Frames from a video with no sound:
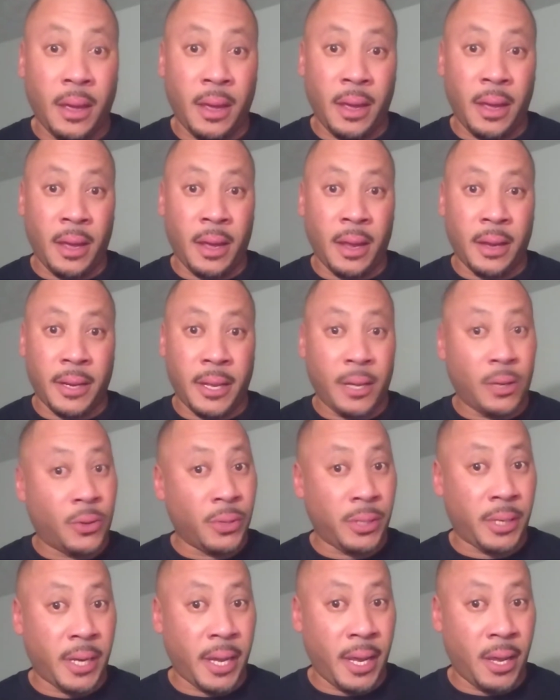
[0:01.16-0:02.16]
And a
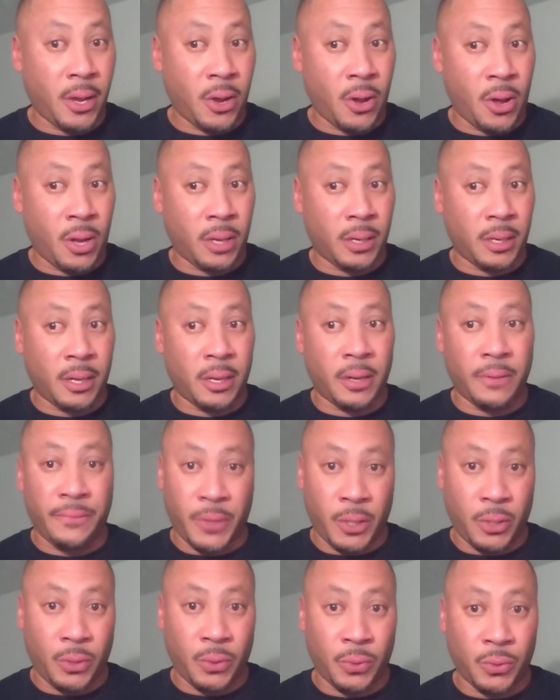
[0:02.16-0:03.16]
good day, all
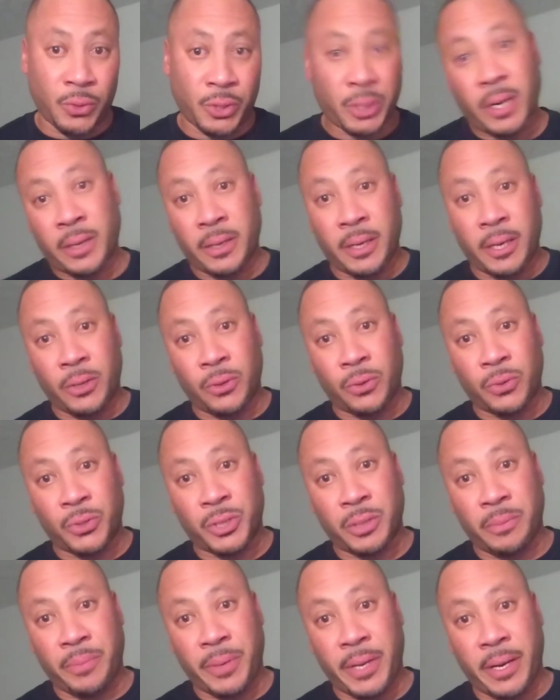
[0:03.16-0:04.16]
of you. John
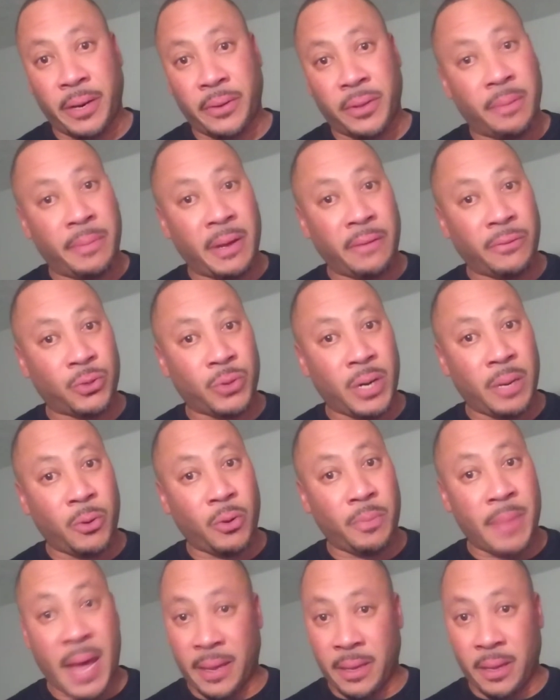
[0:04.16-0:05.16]
Henderson, Pierre the Beverage
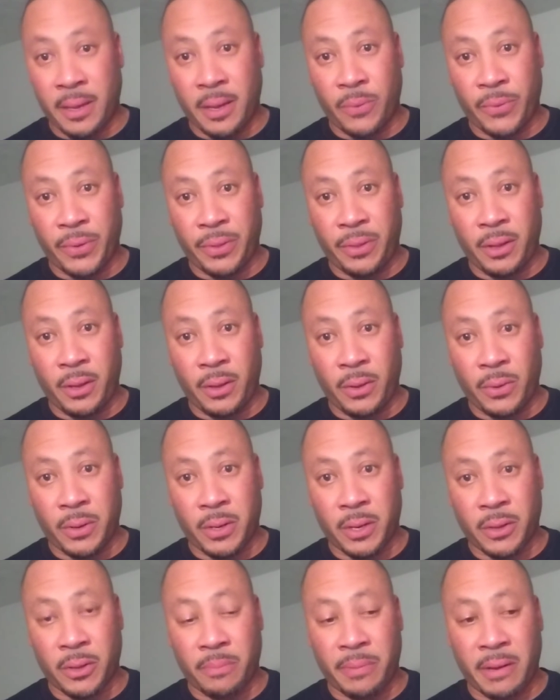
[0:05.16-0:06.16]
Ramble, back again with you.
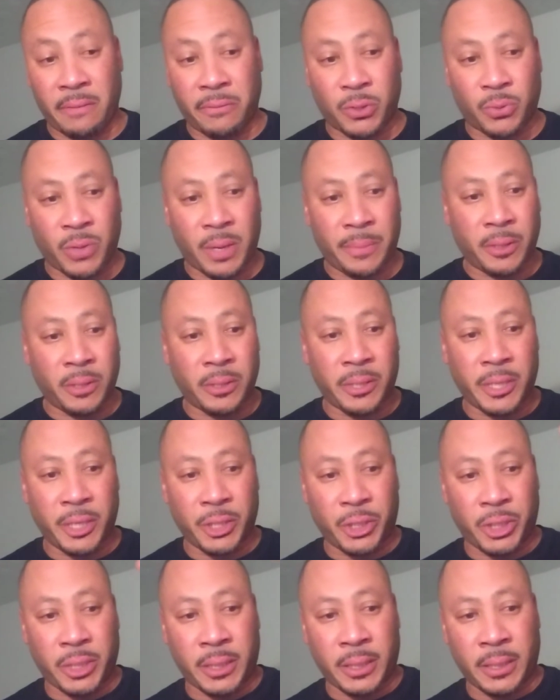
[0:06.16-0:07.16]
Another Beverage Ramble
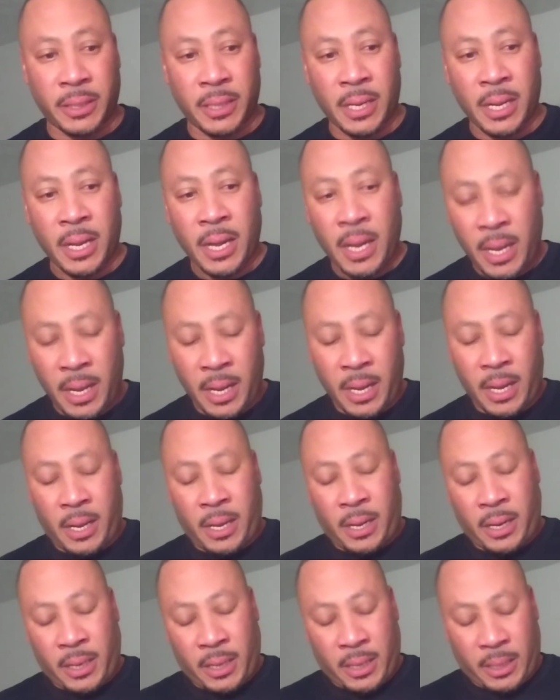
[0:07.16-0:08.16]
edition.
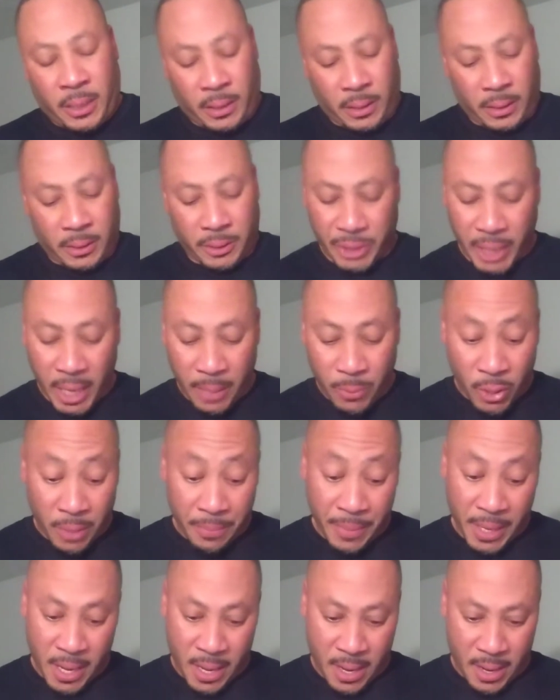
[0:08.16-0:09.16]
Shame
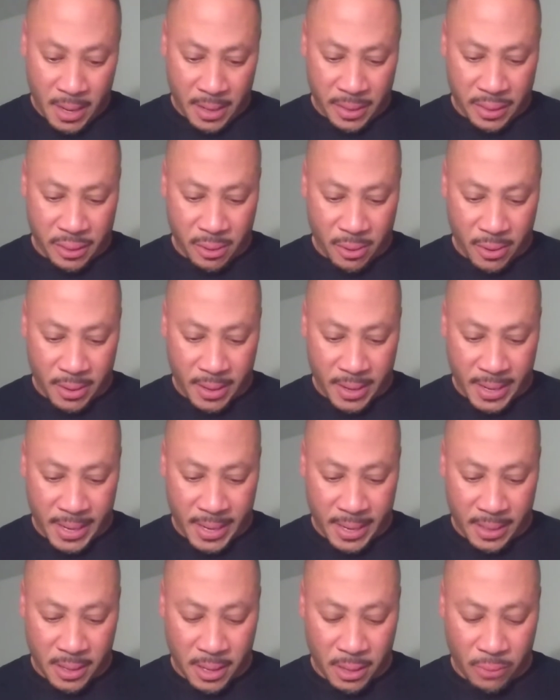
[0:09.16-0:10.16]
on me. I thought I
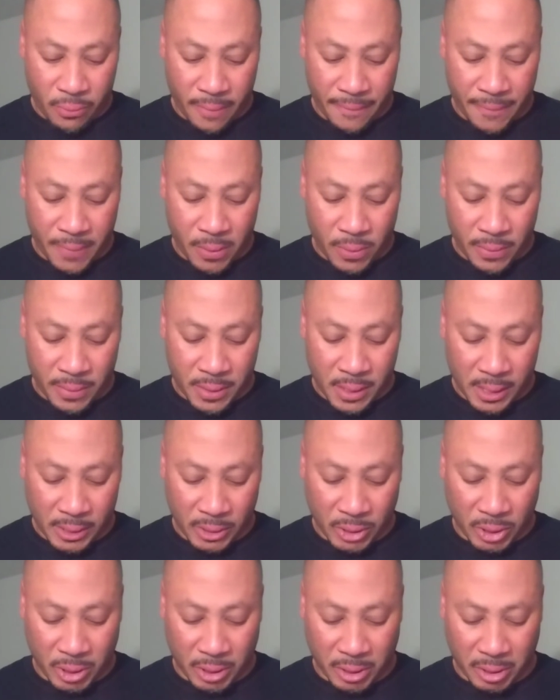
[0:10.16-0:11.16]
had done a review of
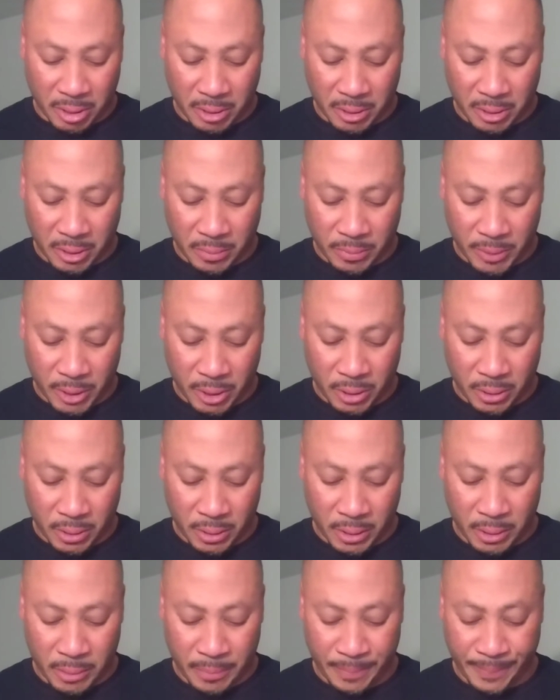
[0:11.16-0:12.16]
this,
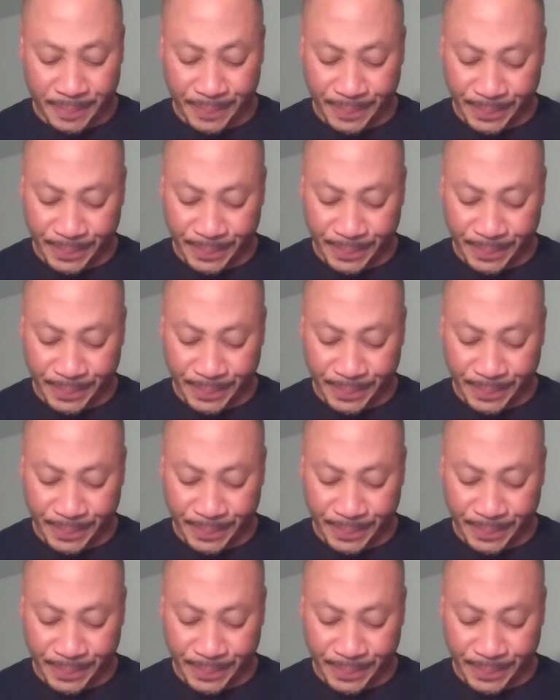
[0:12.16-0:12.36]
especially